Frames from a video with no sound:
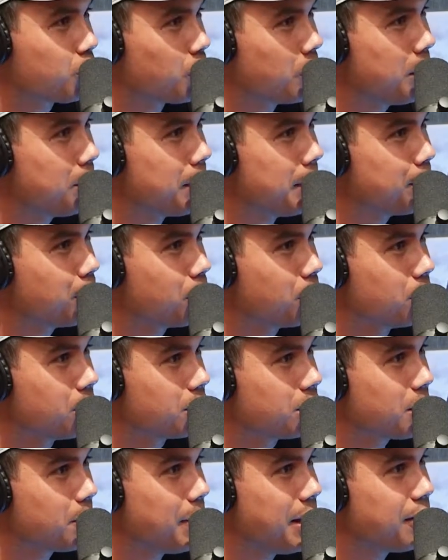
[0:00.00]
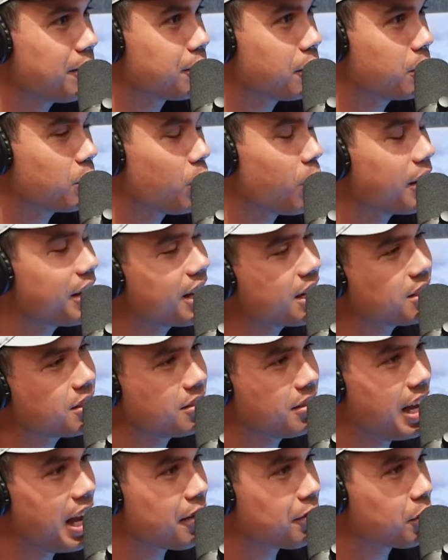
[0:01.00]
twenty people to make foot. Well, I guess
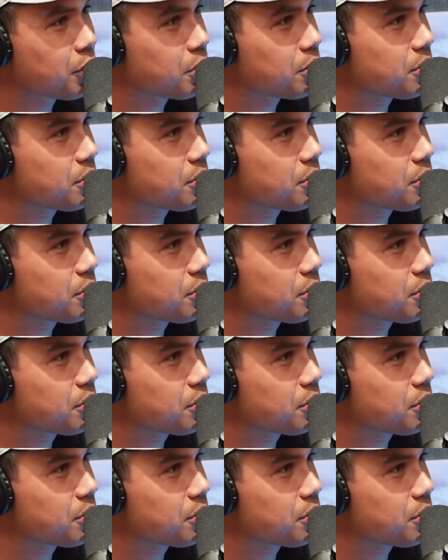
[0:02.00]
yeah. If you're